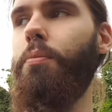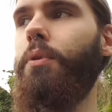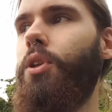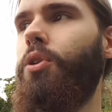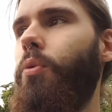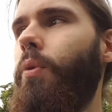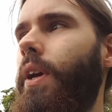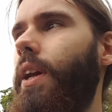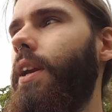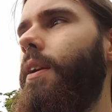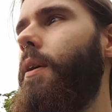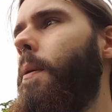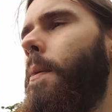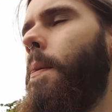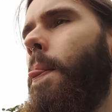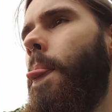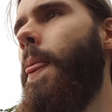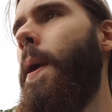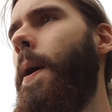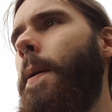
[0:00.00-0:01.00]
between
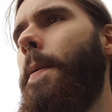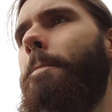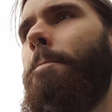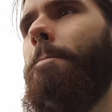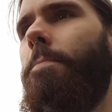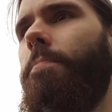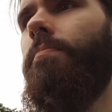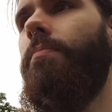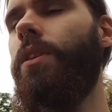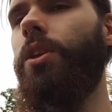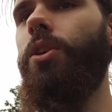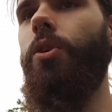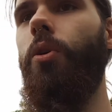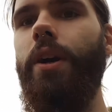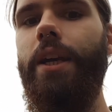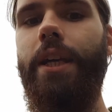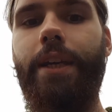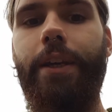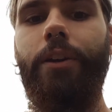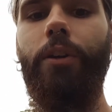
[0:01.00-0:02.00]

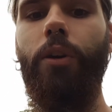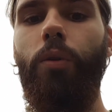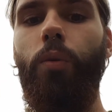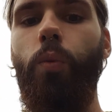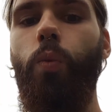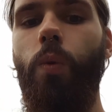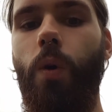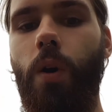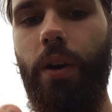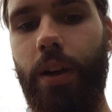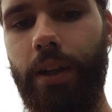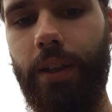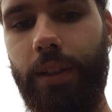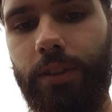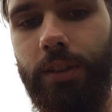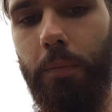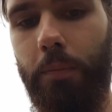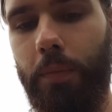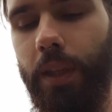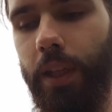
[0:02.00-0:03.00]
your ego wanting
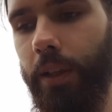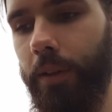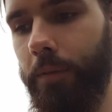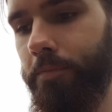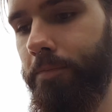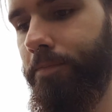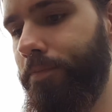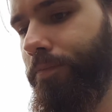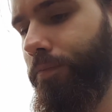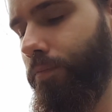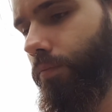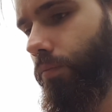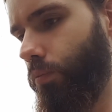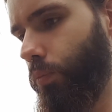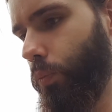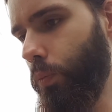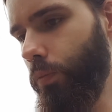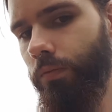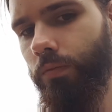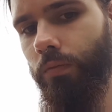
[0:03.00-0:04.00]
something
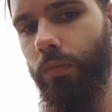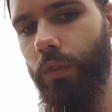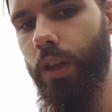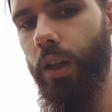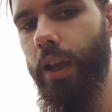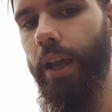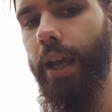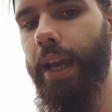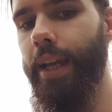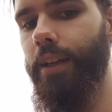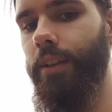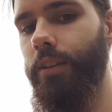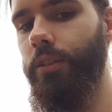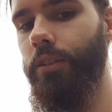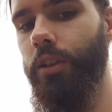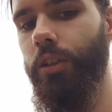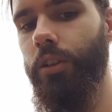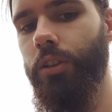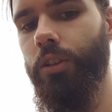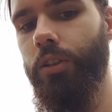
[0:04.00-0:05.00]
and
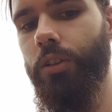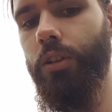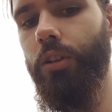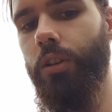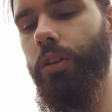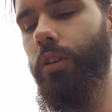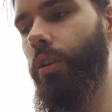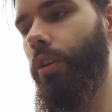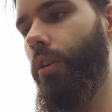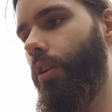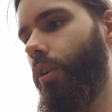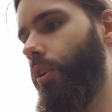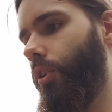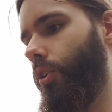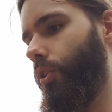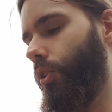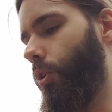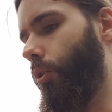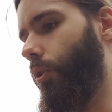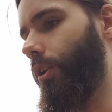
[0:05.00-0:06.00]

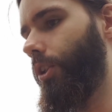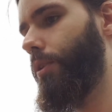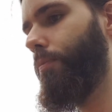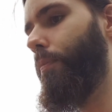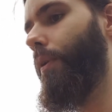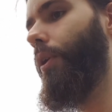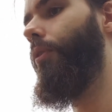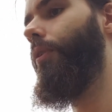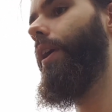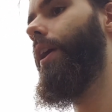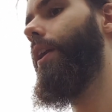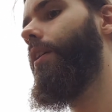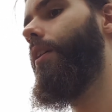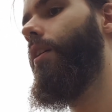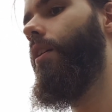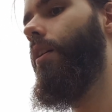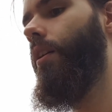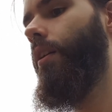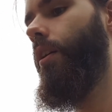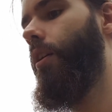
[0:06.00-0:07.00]
your spirit
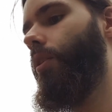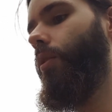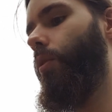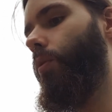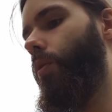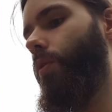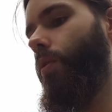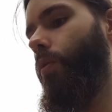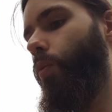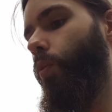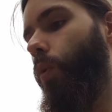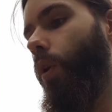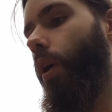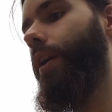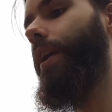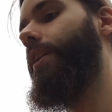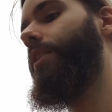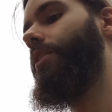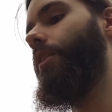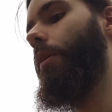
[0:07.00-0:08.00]

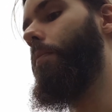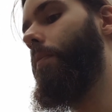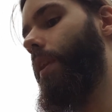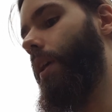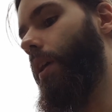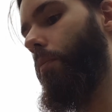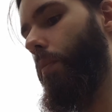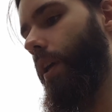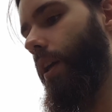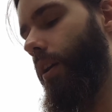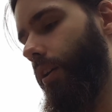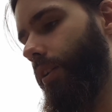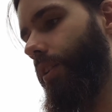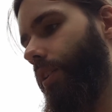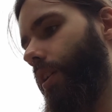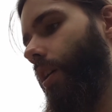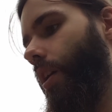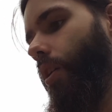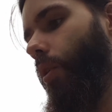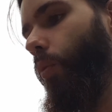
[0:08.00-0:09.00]
wanting something. Because
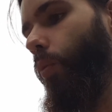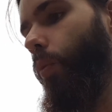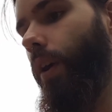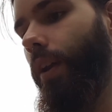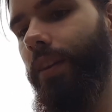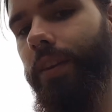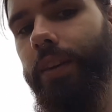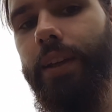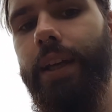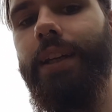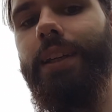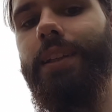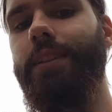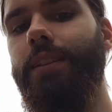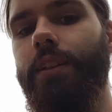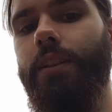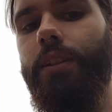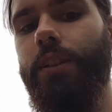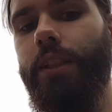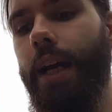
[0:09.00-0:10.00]
one thing is
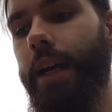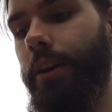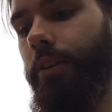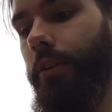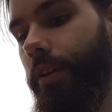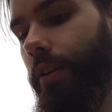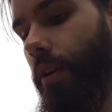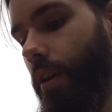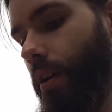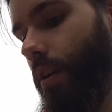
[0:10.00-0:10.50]
desire,